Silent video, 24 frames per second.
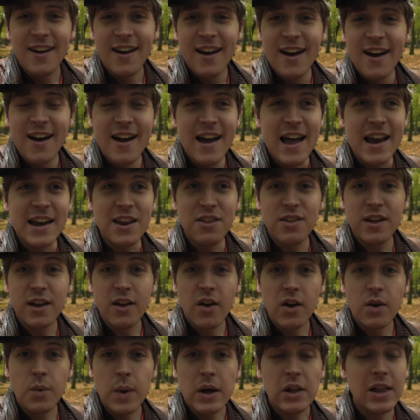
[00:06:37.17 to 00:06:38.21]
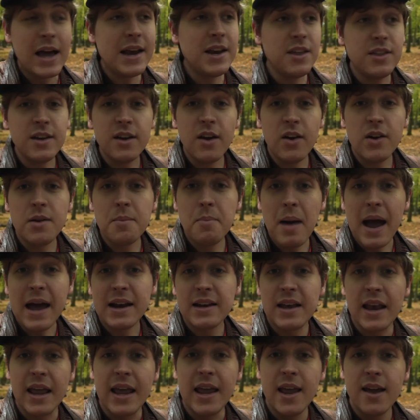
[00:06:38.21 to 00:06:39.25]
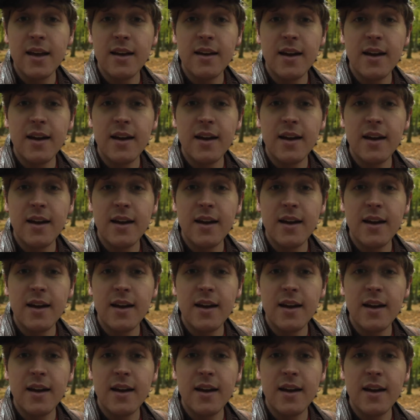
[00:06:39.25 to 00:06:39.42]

Anything going well? Anything going badly?